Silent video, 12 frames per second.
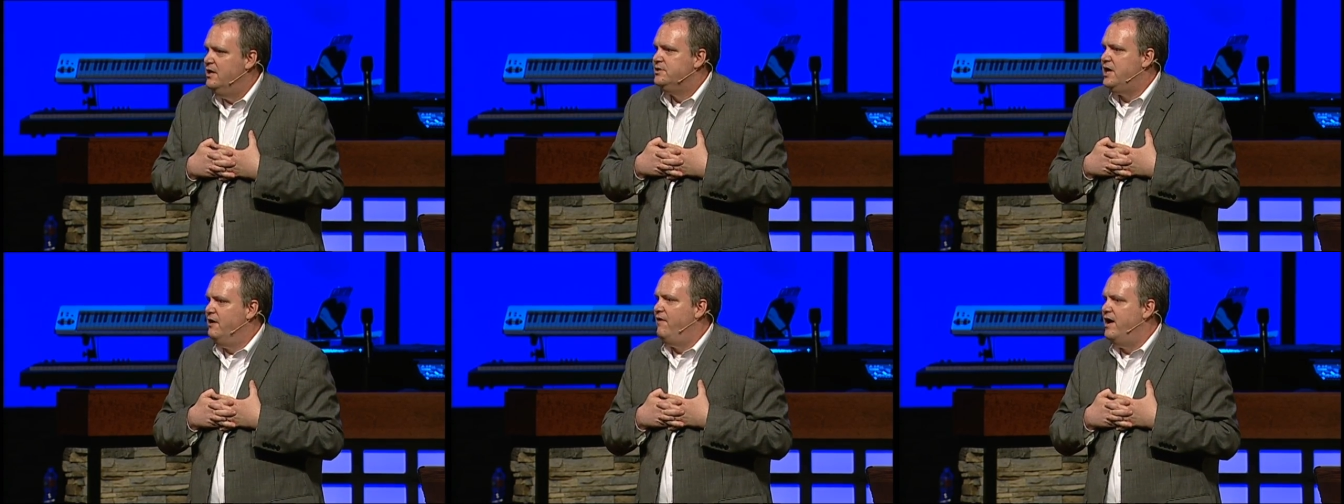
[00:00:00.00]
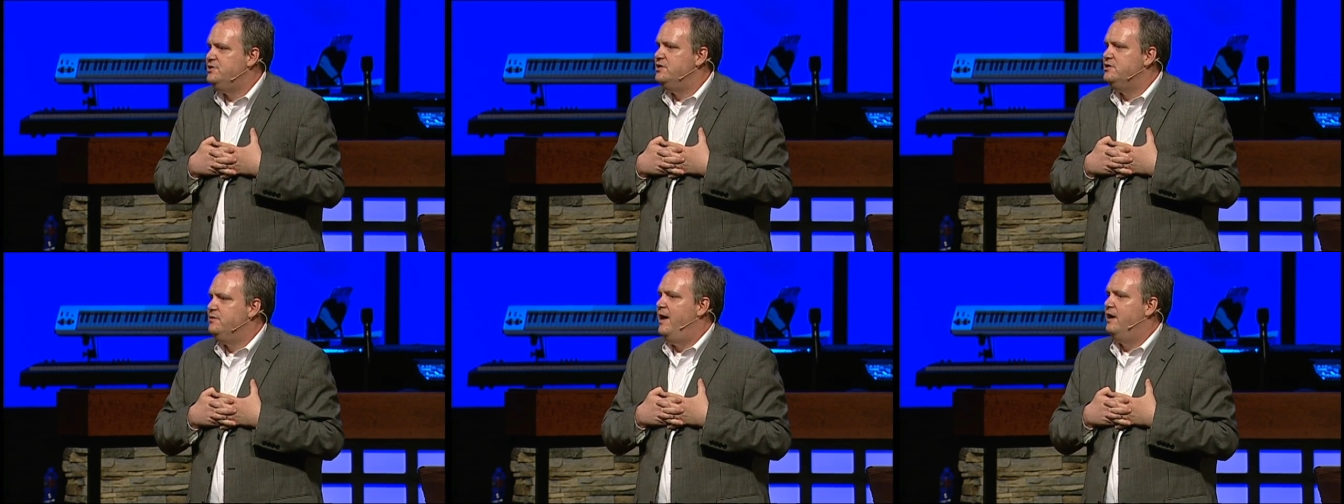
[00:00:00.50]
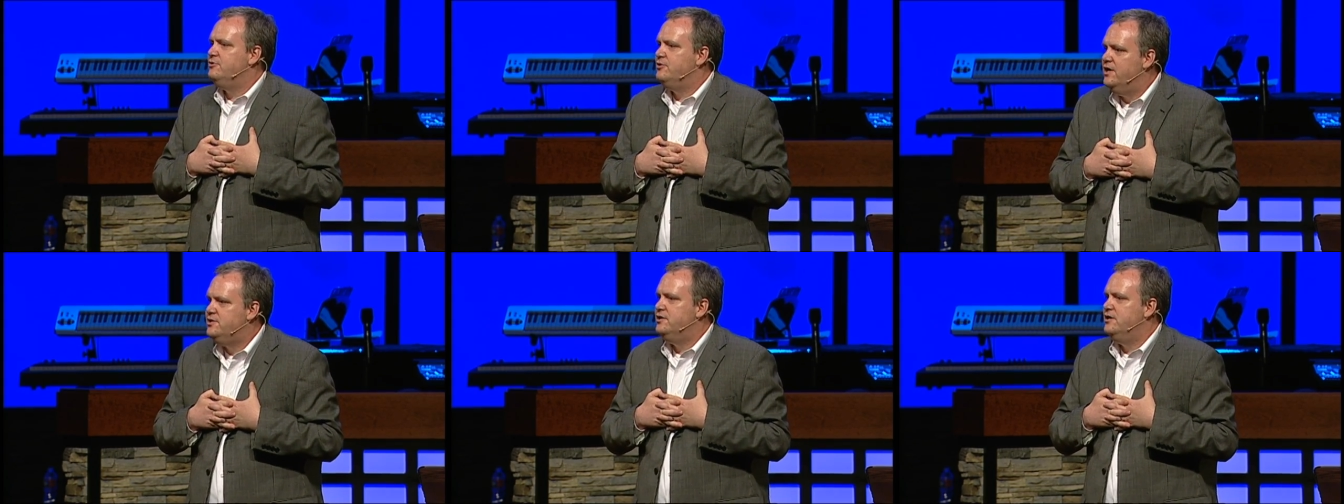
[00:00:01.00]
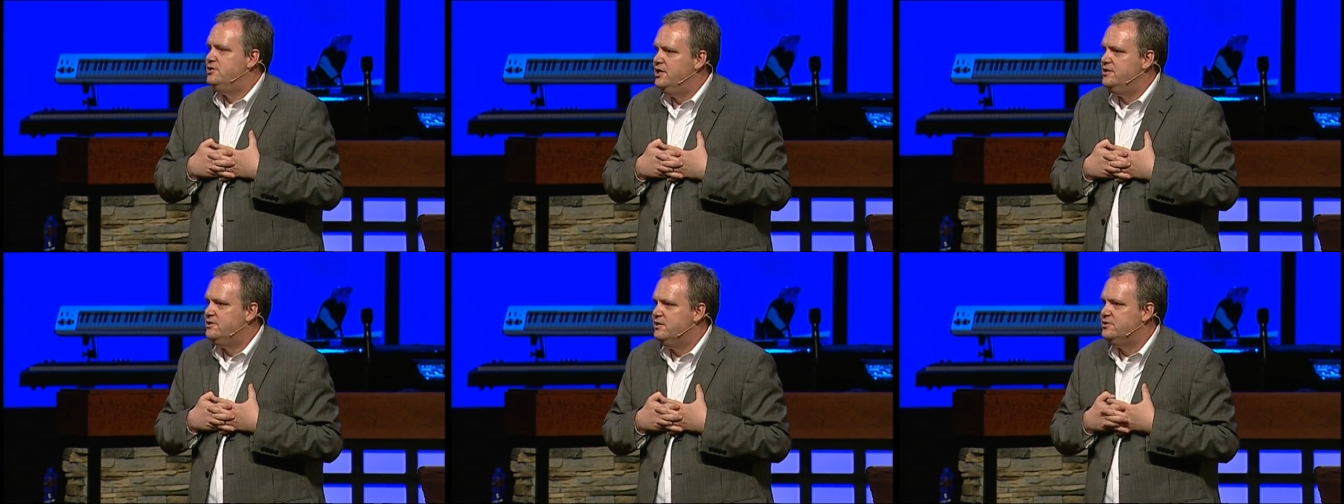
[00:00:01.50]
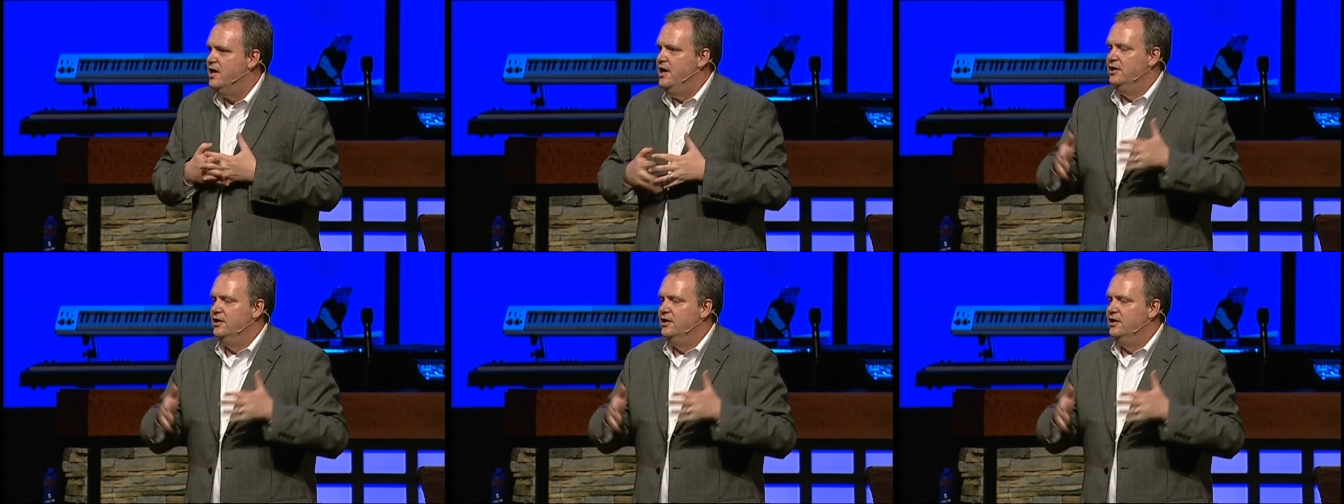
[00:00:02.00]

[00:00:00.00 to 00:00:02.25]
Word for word: Salvation is about trusting Jesus.